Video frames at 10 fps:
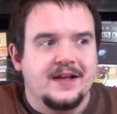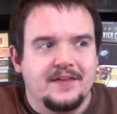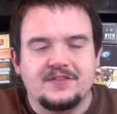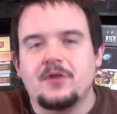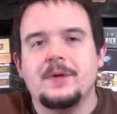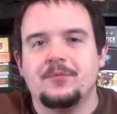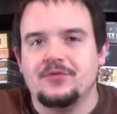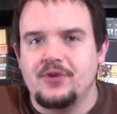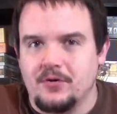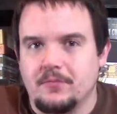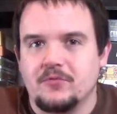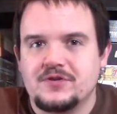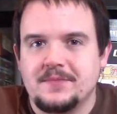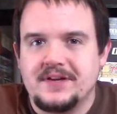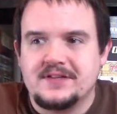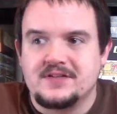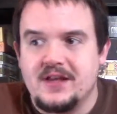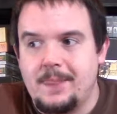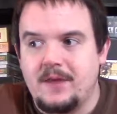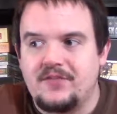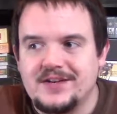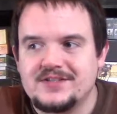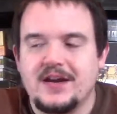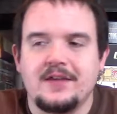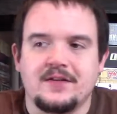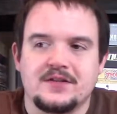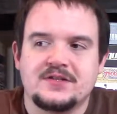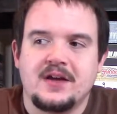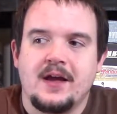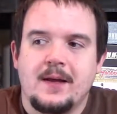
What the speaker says: these other people don't, which means that if I say this,